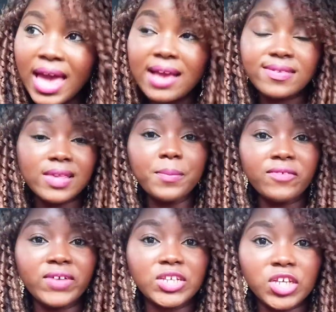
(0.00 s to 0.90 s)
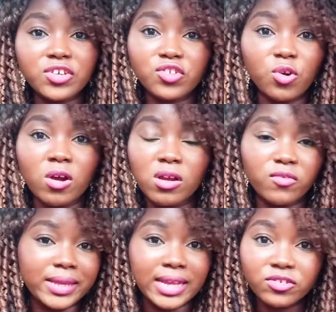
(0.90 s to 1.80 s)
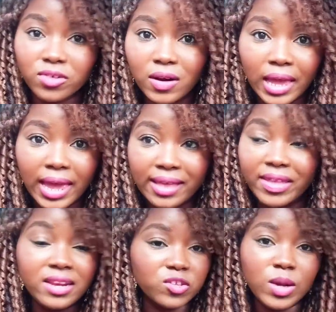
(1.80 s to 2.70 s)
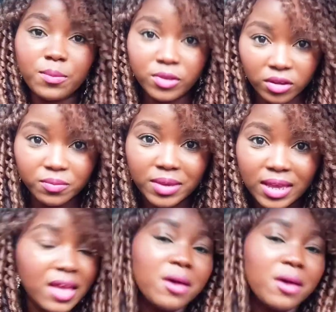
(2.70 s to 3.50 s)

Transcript: Except if I change the color of my natural hair, then it's probably not me.